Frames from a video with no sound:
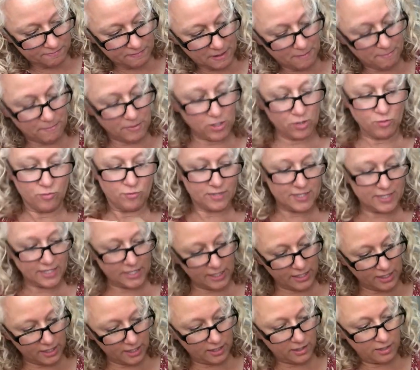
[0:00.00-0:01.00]
am
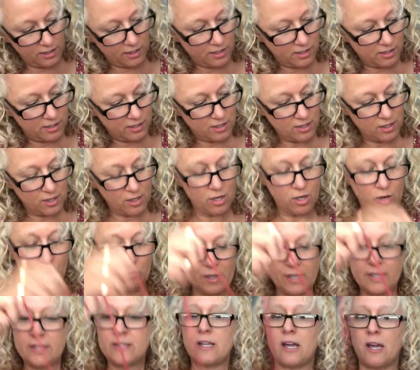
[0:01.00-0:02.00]
using a
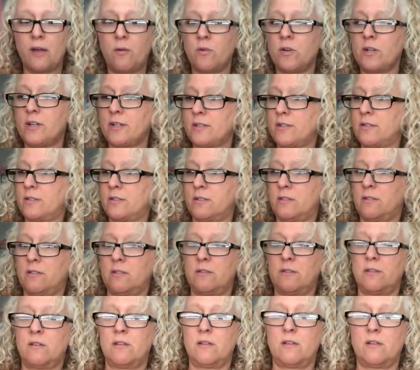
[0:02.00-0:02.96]
Weeks Dye Works,